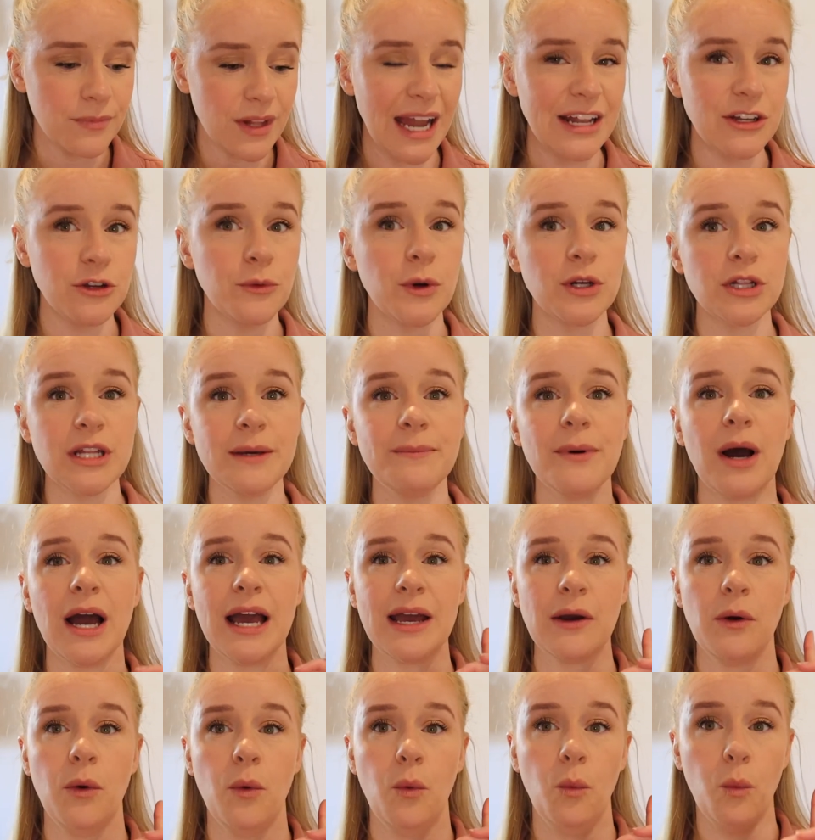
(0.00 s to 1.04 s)
And you only
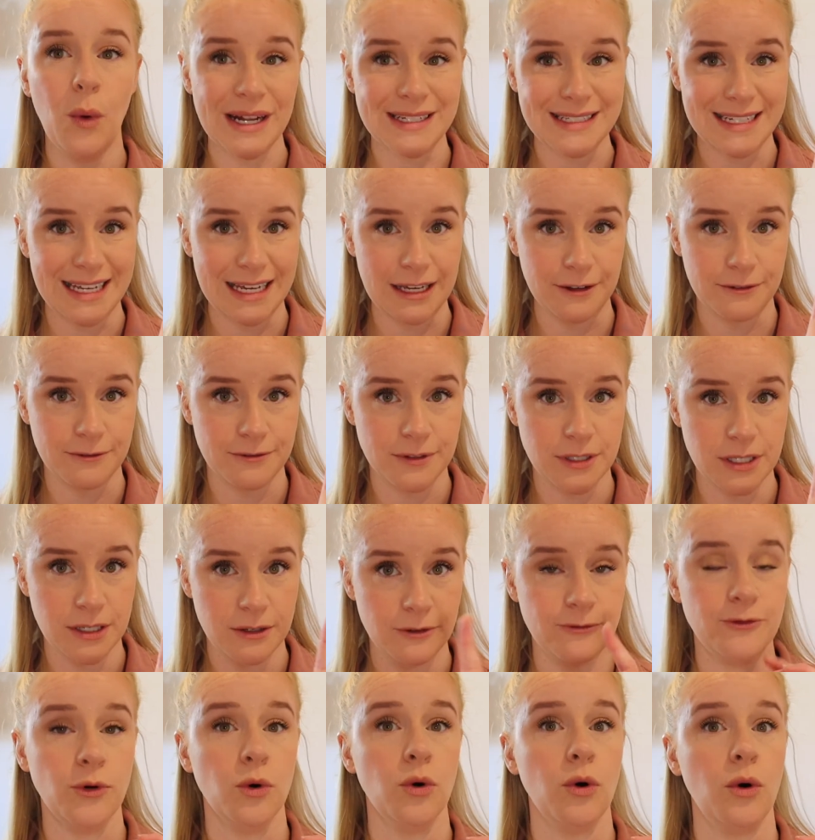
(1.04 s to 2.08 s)
buy one gift
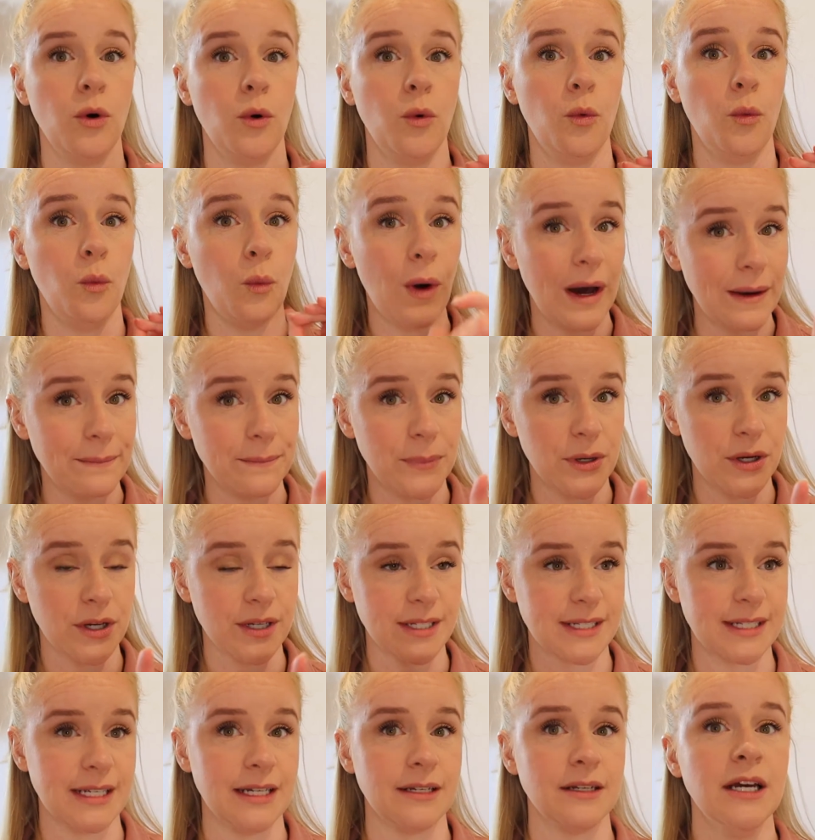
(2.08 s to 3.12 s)
for one
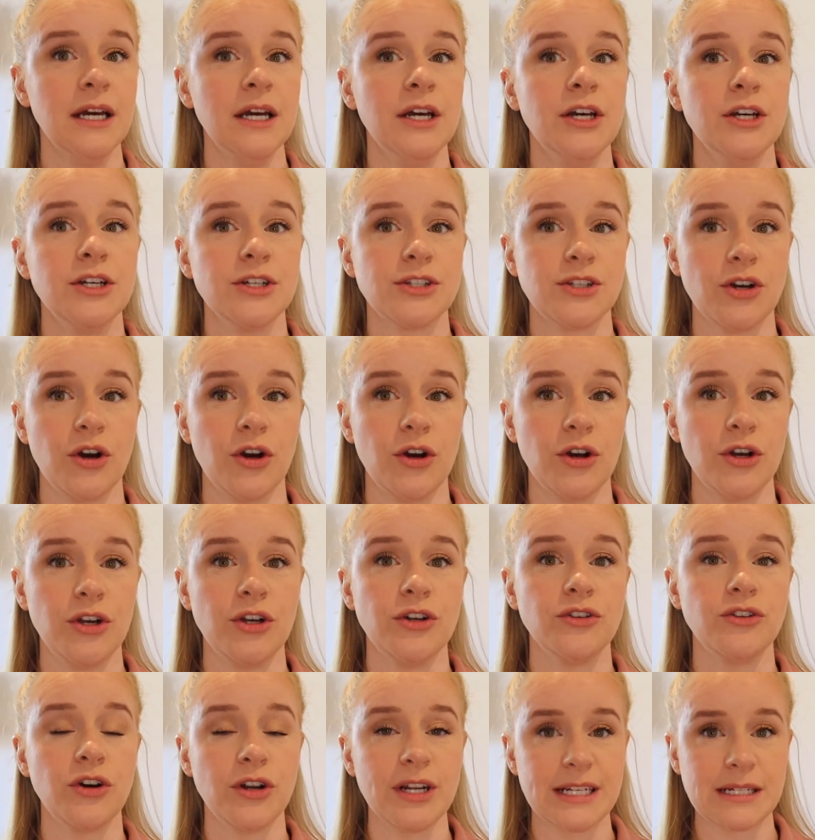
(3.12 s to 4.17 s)
person. So
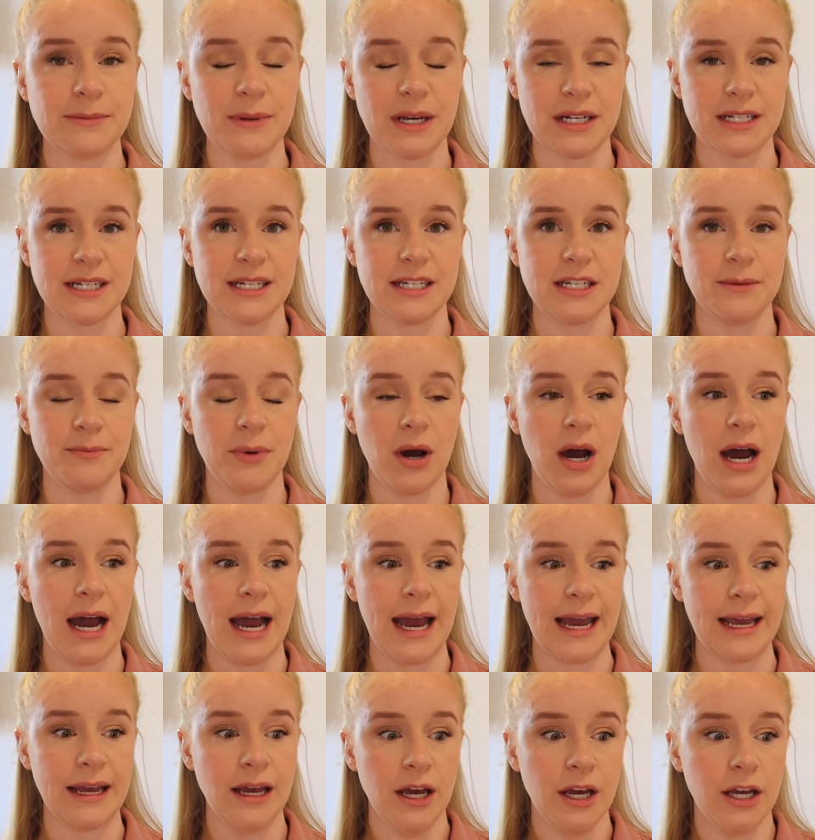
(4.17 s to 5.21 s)
you're not expected to
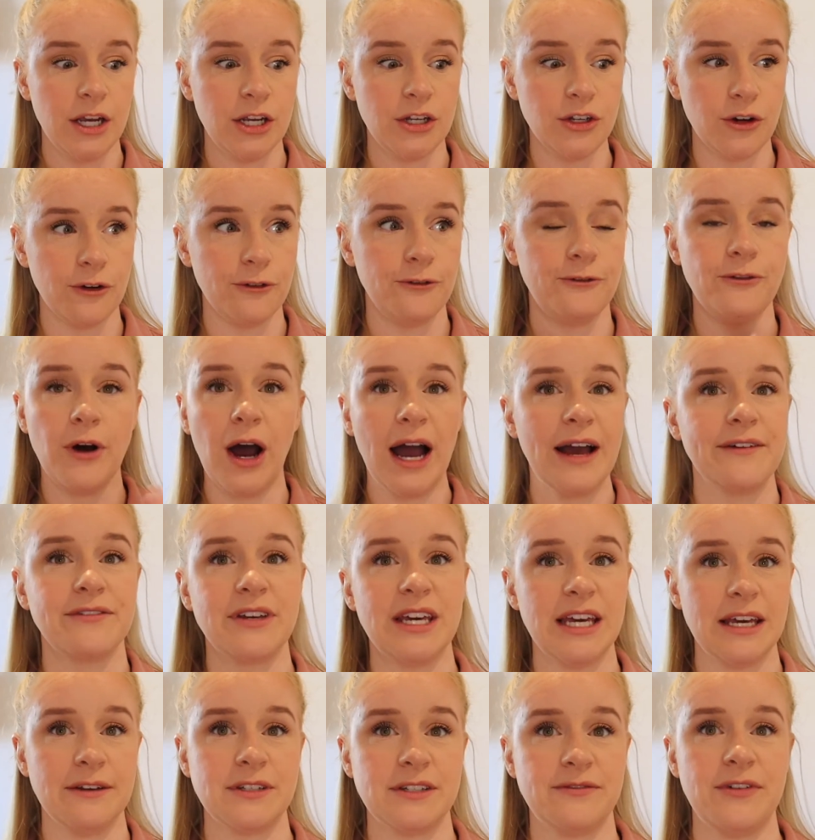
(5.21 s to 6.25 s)
buy, 5
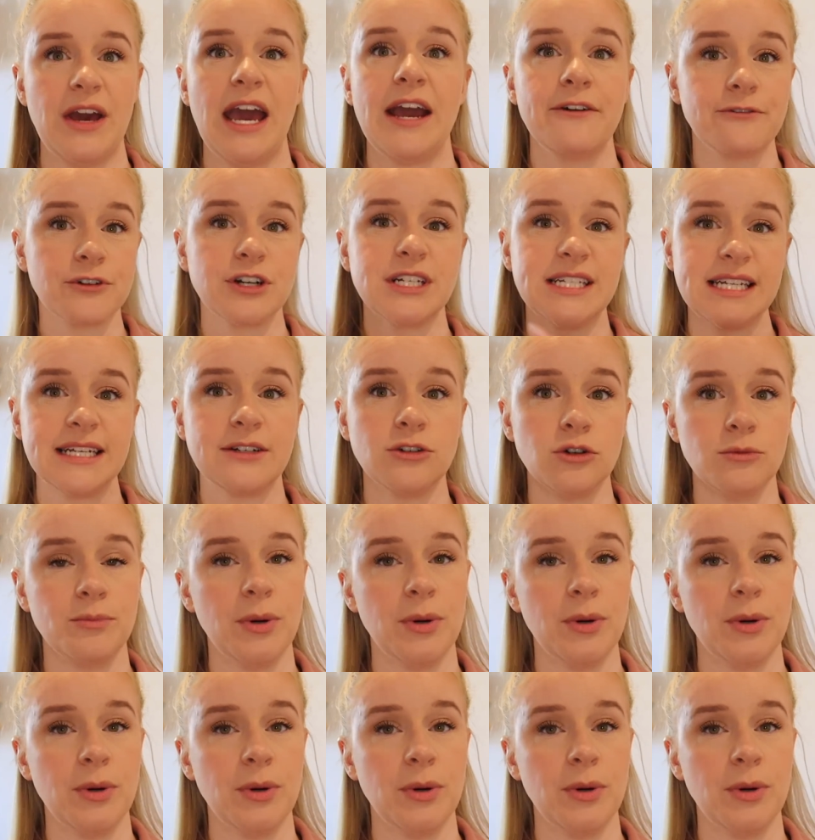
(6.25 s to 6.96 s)
gifts for every single